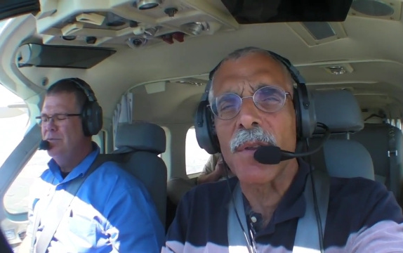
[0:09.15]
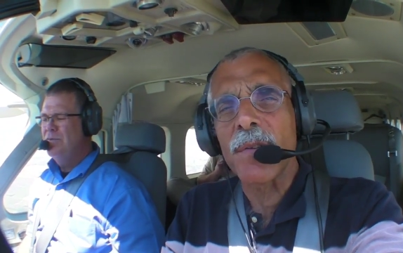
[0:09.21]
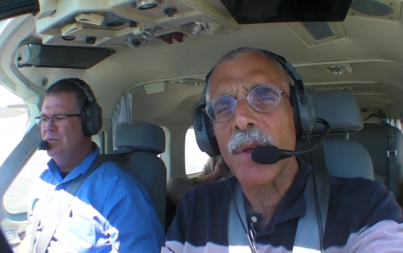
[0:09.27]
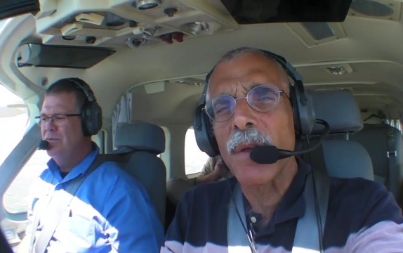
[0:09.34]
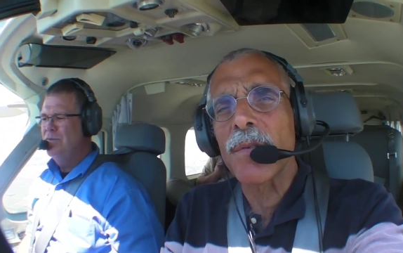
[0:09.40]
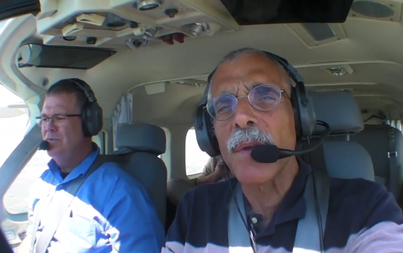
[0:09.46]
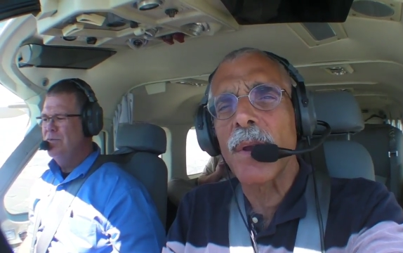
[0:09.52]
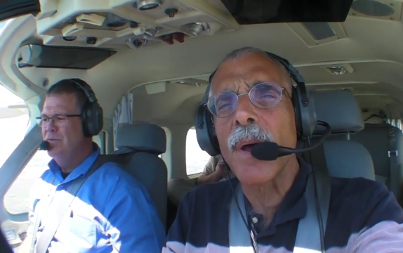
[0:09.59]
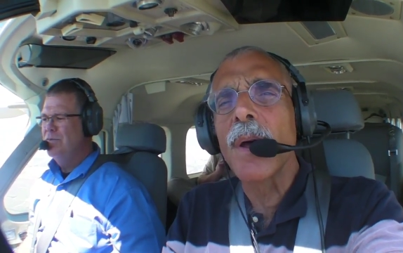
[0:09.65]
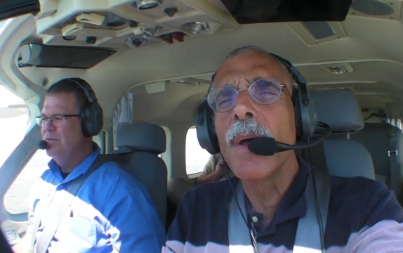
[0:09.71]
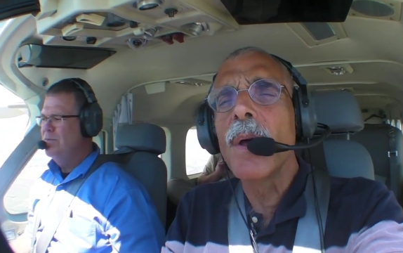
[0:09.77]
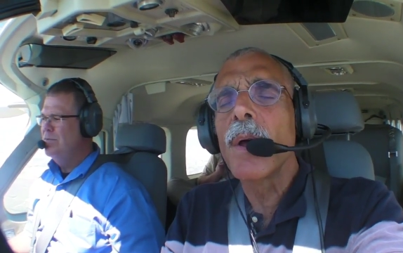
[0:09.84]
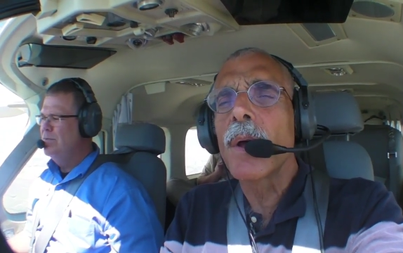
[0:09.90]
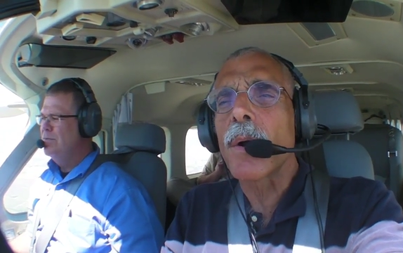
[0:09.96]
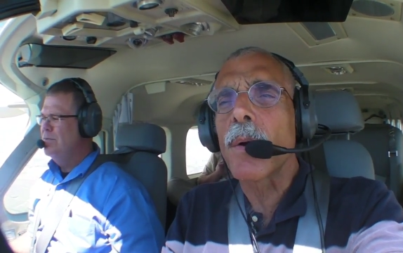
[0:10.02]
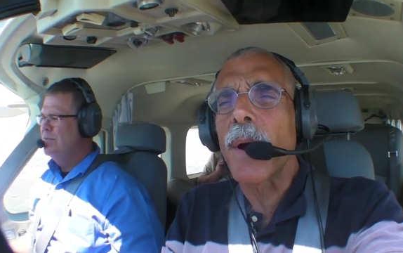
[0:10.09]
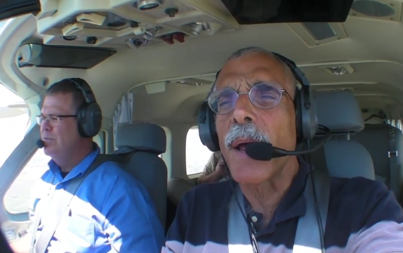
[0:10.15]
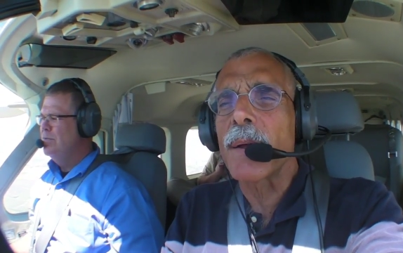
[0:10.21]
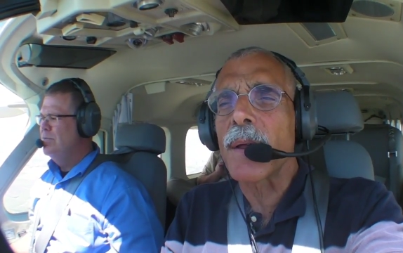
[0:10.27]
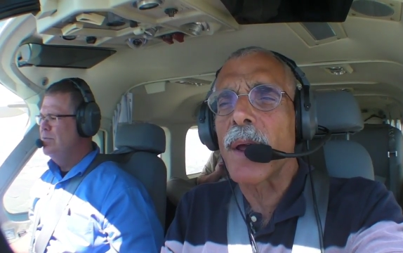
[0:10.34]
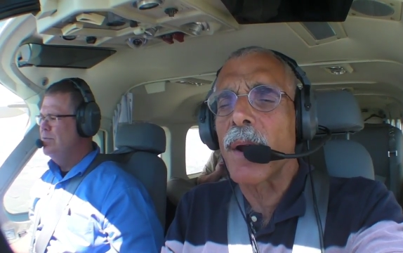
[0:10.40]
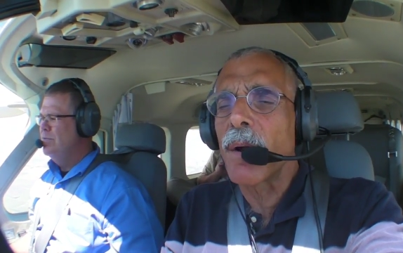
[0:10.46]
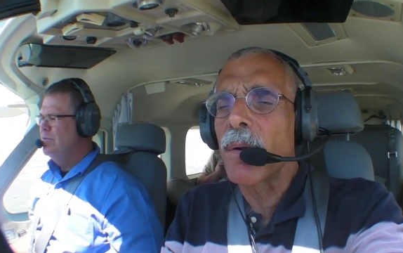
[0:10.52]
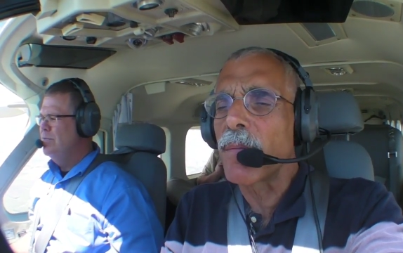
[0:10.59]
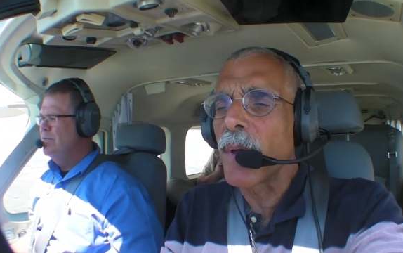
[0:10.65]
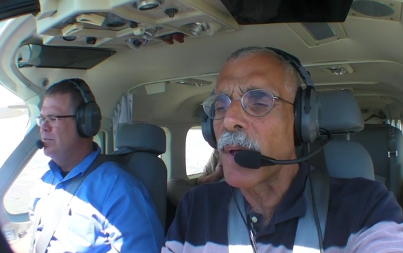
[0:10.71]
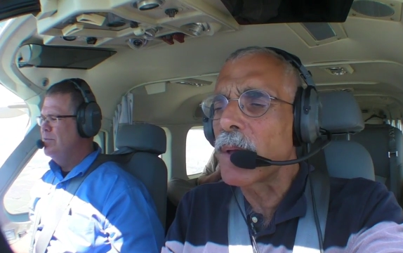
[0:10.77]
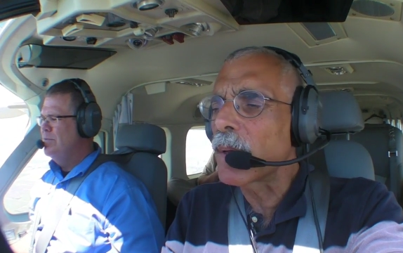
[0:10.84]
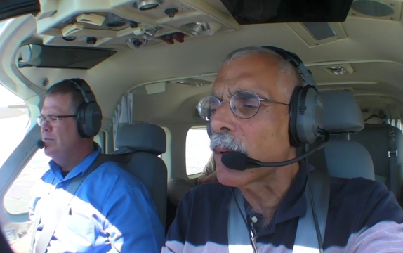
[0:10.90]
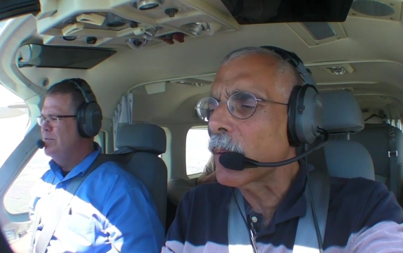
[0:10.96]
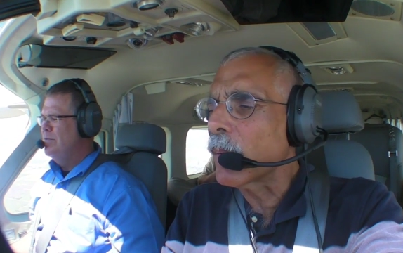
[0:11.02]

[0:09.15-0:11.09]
Speaker 1: a Cessna Grand Caravan.